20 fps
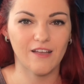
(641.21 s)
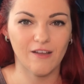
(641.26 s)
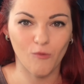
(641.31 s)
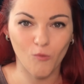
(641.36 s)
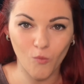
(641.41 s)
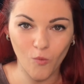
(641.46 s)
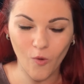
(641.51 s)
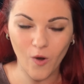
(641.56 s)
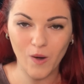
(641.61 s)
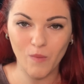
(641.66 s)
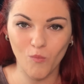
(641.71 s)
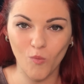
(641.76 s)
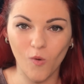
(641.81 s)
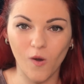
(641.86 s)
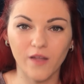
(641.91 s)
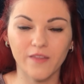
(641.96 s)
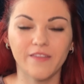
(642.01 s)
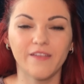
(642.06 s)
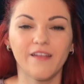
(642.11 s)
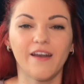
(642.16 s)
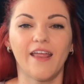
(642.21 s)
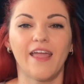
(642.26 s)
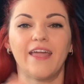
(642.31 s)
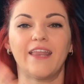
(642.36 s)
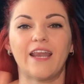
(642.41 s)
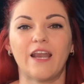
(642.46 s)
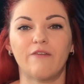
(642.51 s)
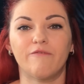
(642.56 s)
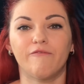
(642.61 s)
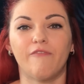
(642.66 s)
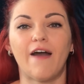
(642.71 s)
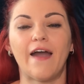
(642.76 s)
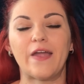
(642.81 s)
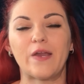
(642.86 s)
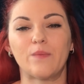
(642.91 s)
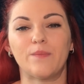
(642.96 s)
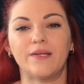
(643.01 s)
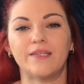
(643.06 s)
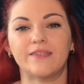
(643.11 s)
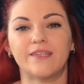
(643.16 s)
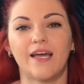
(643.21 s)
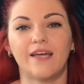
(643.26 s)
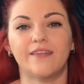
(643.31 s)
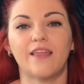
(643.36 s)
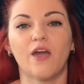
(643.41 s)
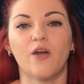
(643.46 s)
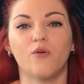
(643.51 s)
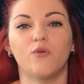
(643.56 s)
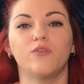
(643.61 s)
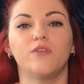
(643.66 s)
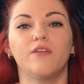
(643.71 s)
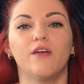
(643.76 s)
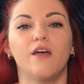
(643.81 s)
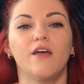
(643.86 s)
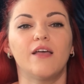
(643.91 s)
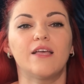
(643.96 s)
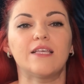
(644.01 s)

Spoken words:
warm water, in an environment that they could